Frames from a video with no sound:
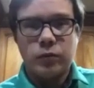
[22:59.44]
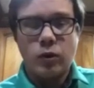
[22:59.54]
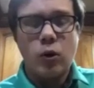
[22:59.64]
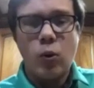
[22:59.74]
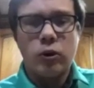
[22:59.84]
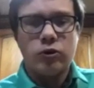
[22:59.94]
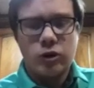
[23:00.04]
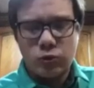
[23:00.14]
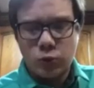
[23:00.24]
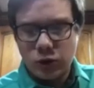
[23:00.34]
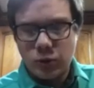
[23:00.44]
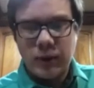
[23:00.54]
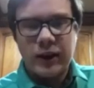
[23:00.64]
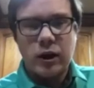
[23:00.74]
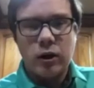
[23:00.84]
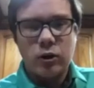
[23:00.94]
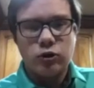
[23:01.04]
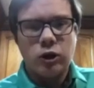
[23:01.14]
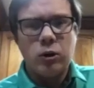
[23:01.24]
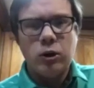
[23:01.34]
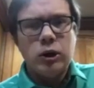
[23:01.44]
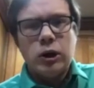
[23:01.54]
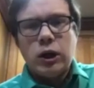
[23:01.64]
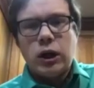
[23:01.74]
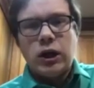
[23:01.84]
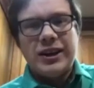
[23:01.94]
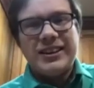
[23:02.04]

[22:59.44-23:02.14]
orange as one of their main colors. So a